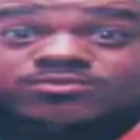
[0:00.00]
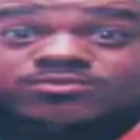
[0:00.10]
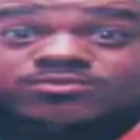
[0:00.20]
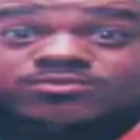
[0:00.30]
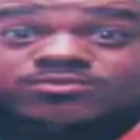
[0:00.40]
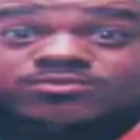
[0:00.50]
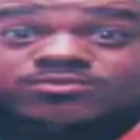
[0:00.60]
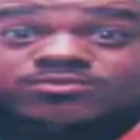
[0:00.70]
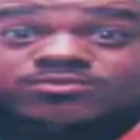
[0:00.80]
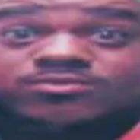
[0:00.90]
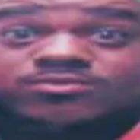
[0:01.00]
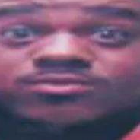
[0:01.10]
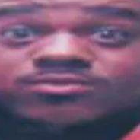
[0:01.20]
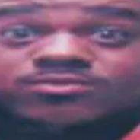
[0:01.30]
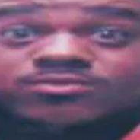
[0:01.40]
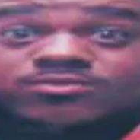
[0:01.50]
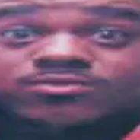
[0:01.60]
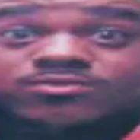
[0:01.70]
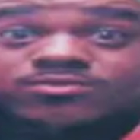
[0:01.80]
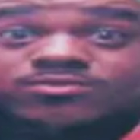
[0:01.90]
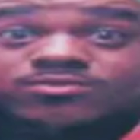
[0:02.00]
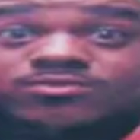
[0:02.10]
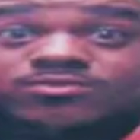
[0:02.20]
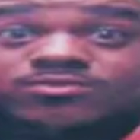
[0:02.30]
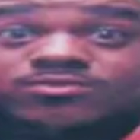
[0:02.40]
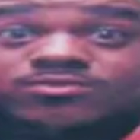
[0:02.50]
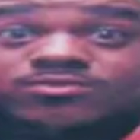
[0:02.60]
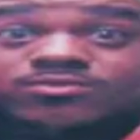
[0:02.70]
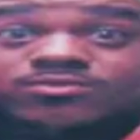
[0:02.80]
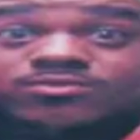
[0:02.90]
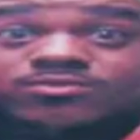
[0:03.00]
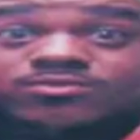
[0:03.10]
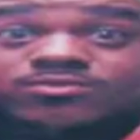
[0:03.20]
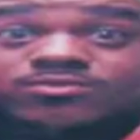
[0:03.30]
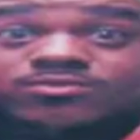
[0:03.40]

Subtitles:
(no lip movement)